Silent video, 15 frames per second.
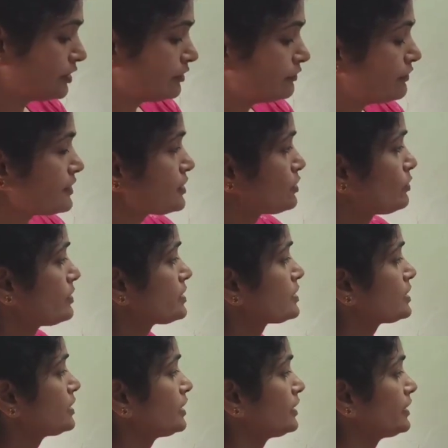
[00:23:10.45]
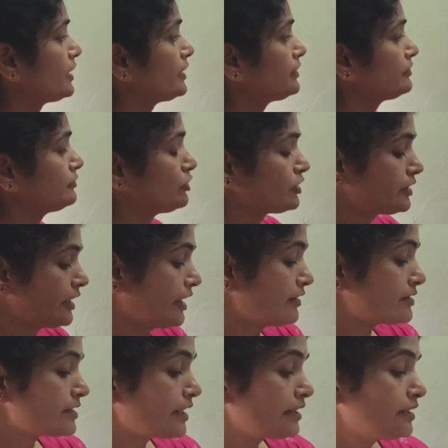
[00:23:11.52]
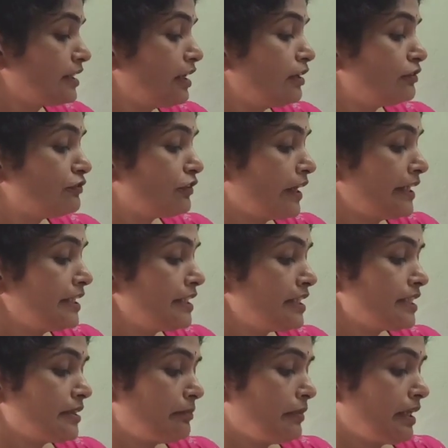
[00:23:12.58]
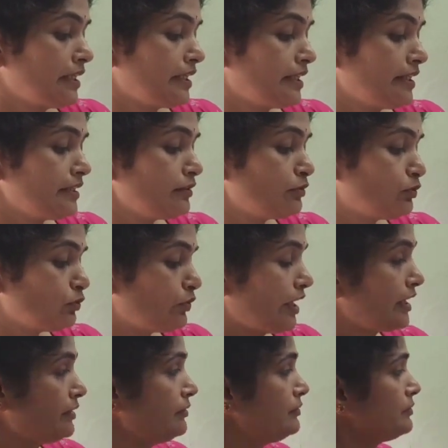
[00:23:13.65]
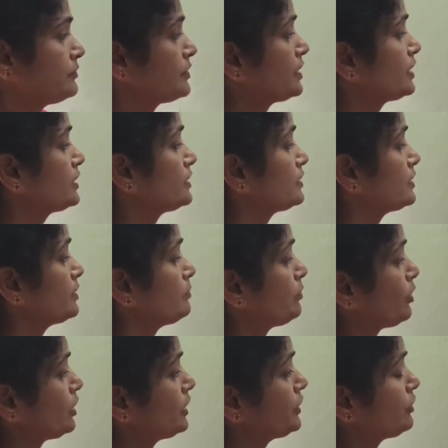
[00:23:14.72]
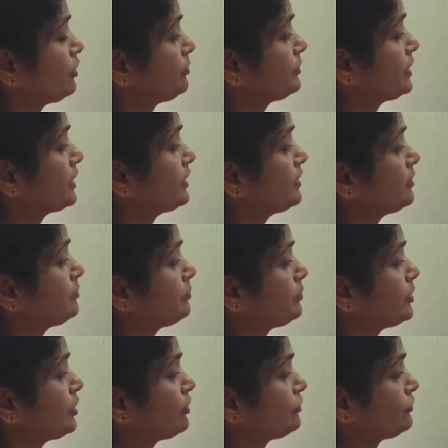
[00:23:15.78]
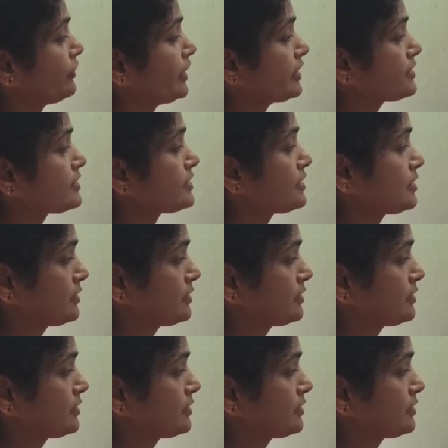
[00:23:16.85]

First question in that, what they have said, find the remainder when the polynomial P of x